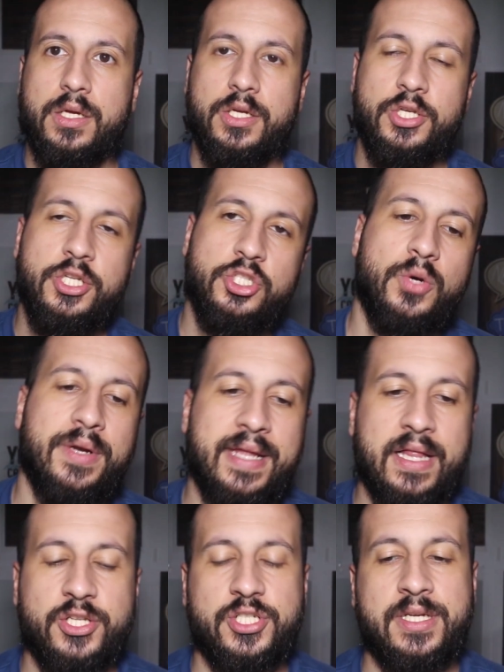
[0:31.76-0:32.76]
You need to know what an
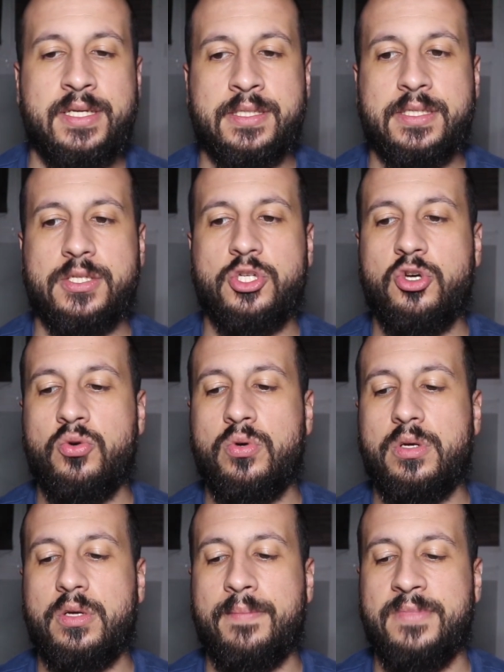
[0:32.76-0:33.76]
elegy is.
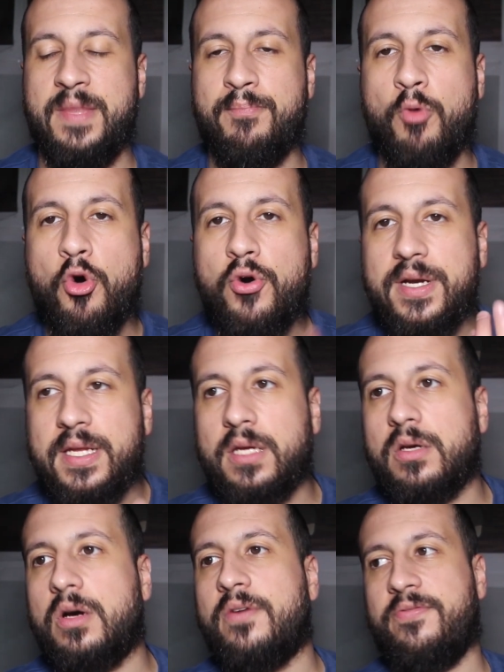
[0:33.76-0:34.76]
So, the
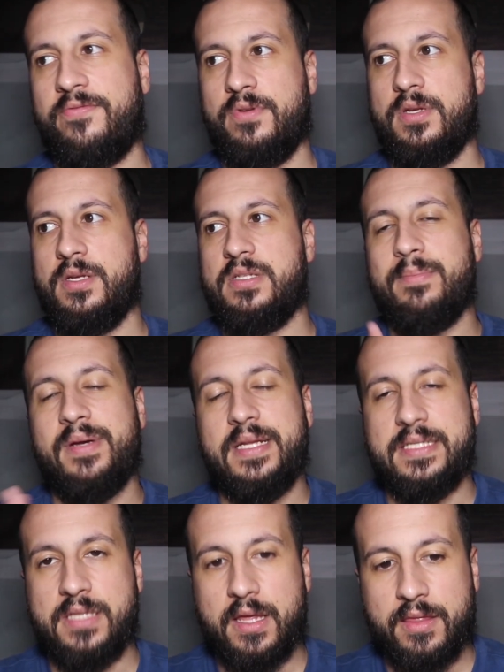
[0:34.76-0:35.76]
mourning of
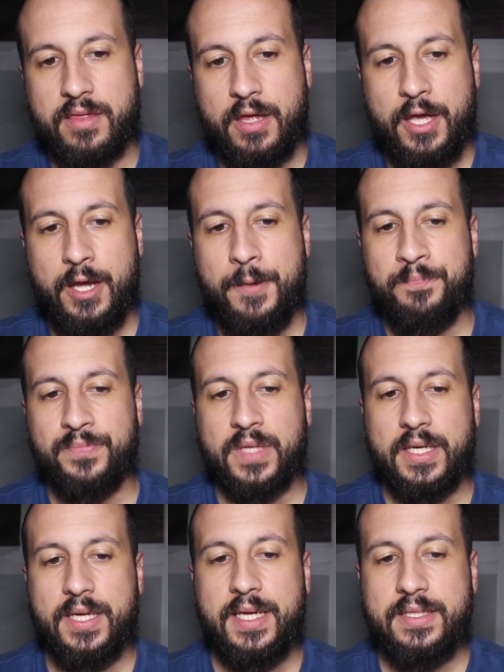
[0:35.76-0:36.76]
somebody's death.
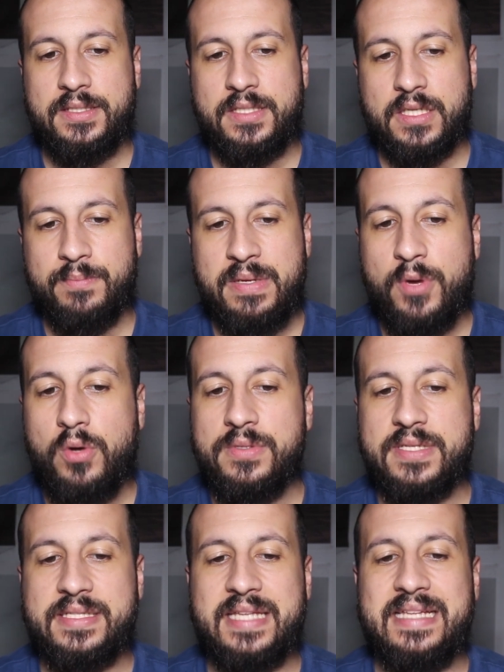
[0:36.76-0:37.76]
It
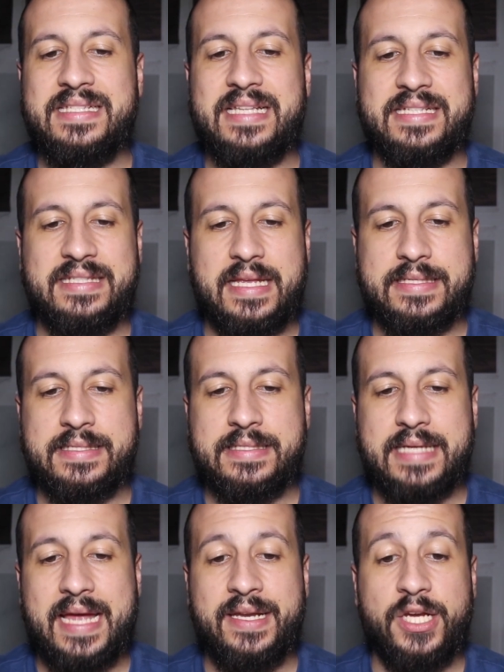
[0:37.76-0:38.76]
bemoans the
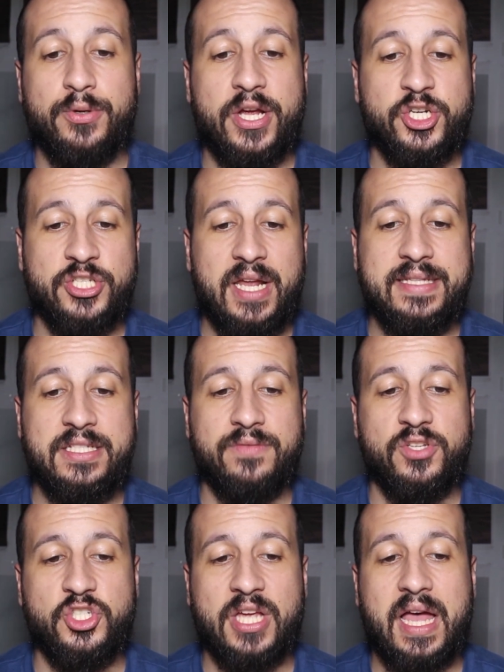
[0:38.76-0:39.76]
senselessness and irrationality of
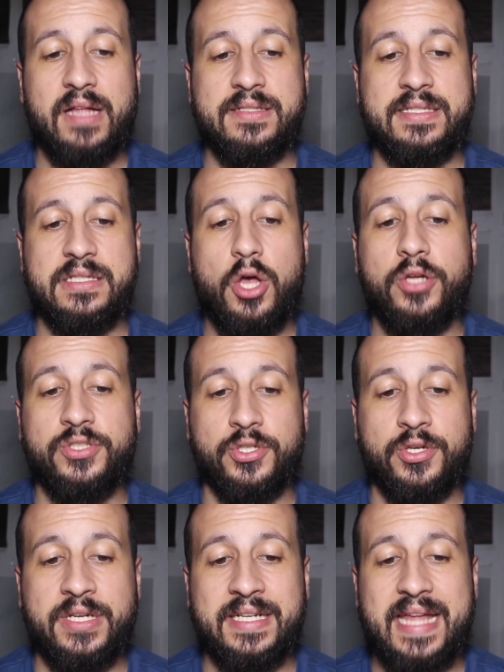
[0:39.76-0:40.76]
the child's
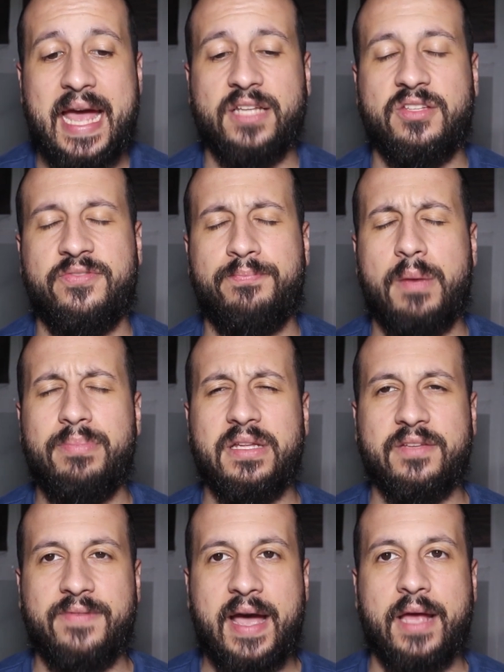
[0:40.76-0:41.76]
slaughter in an act of
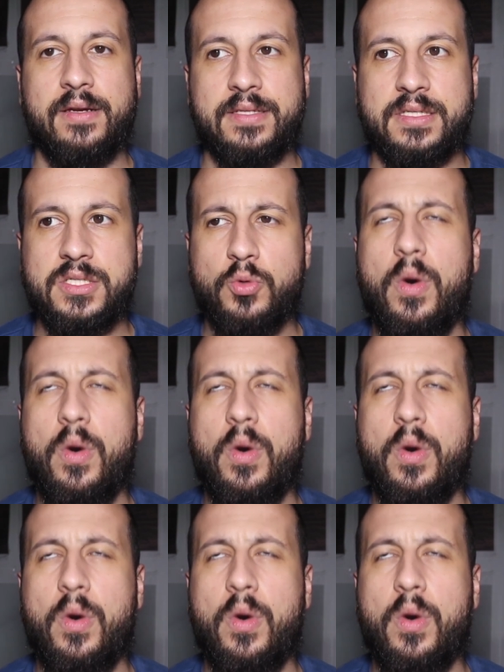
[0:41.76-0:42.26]
public violence.